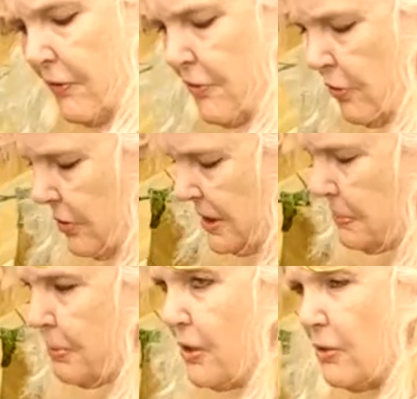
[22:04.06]
I've got is
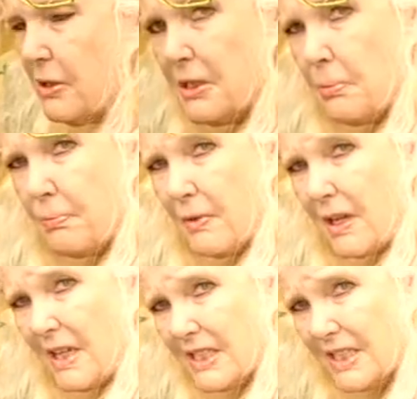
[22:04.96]
pure
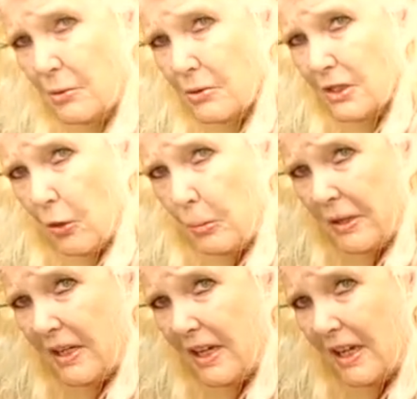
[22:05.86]
Castile soap
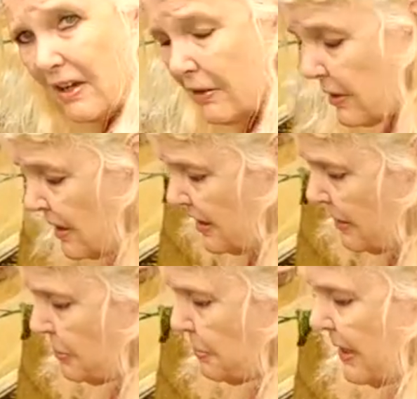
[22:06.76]
in here.
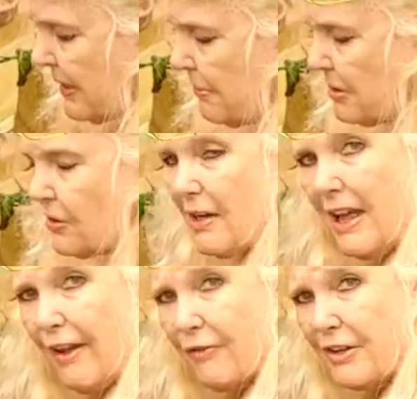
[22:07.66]
There was about that much
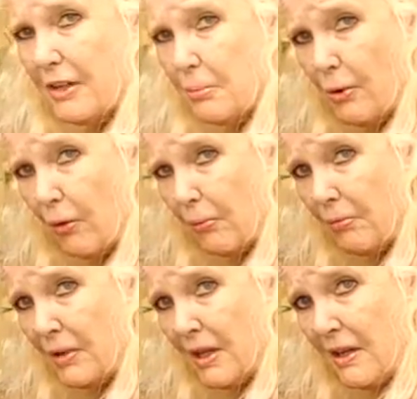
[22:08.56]
left in the
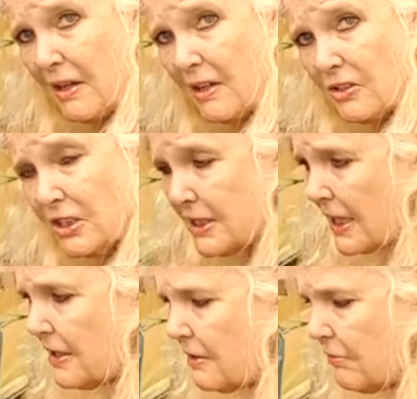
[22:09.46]
bottom, and I just
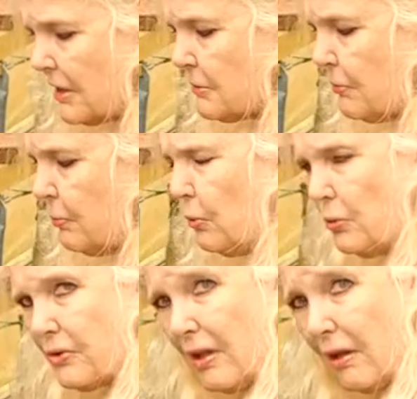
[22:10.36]
added the rest with
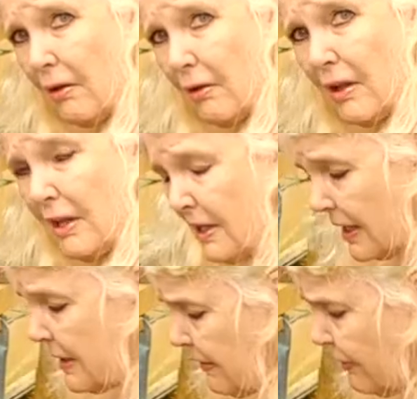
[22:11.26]
water
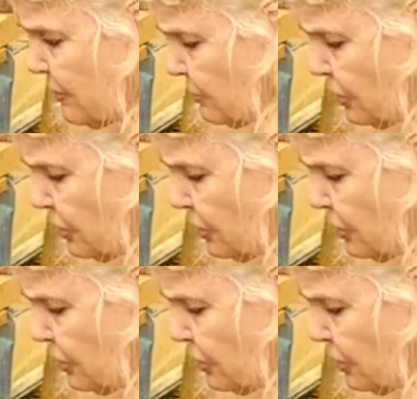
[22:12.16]
and give it a good